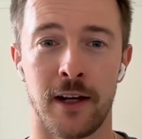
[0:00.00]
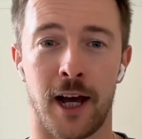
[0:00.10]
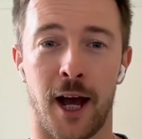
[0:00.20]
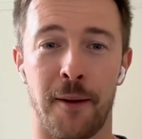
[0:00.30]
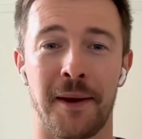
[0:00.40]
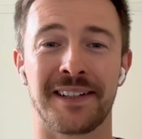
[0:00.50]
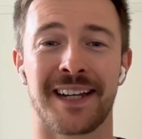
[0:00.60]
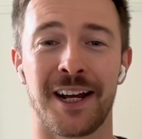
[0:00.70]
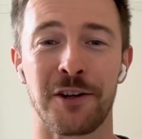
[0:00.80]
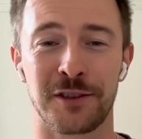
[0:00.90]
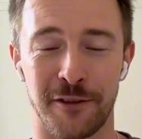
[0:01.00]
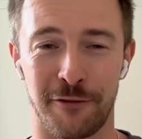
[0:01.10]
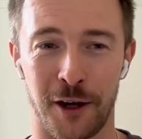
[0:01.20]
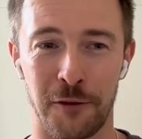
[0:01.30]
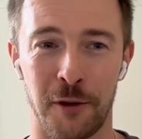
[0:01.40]
And it's chaos in a
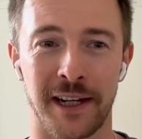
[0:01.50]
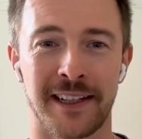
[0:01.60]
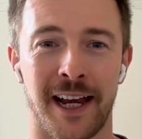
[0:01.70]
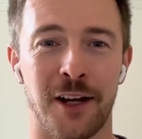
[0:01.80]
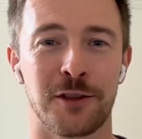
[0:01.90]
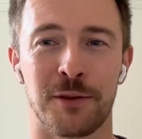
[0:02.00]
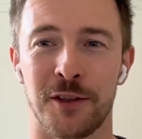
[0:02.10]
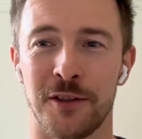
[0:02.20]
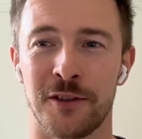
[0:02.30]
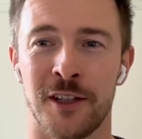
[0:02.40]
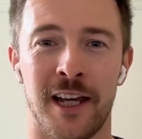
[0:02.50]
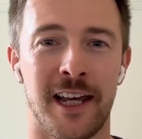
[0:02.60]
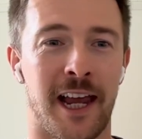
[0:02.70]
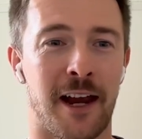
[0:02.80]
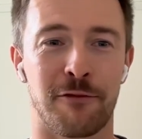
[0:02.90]
fun way. Chaos because
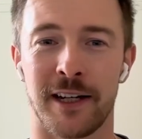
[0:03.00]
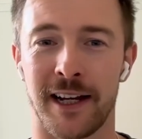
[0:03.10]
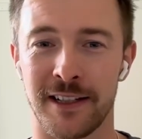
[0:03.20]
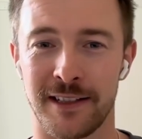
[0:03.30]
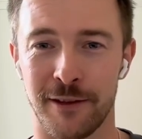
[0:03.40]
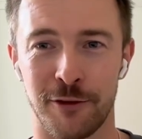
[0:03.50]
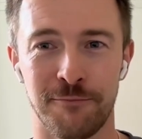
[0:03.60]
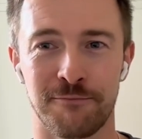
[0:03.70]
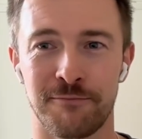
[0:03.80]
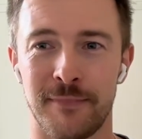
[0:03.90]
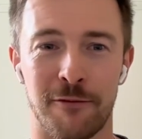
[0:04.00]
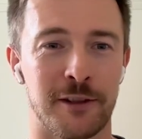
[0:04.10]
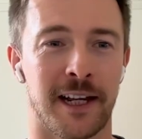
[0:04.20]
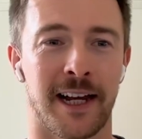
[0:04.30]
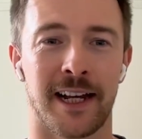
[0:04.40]
every day is different.
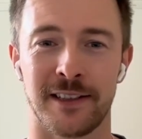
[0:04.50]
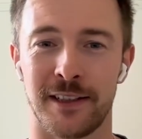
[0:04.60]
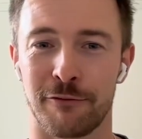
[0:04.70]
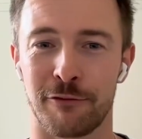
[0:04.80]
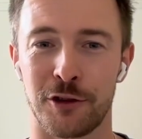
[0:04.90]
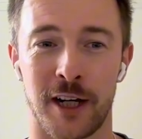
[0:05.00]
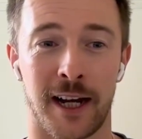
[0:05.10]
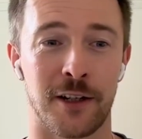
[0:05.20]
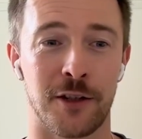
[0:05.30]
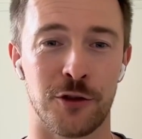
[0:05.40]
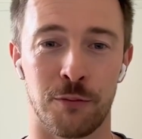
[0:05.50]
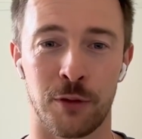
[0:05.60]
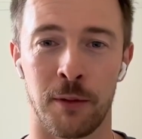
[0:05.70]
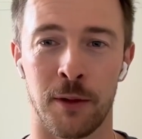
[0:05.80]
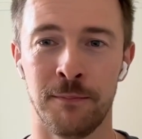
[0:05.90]
Every day has a different challenge or
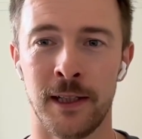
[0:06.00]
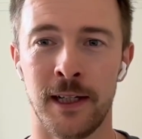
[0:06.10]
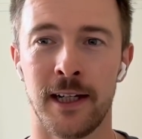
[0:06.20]
problem.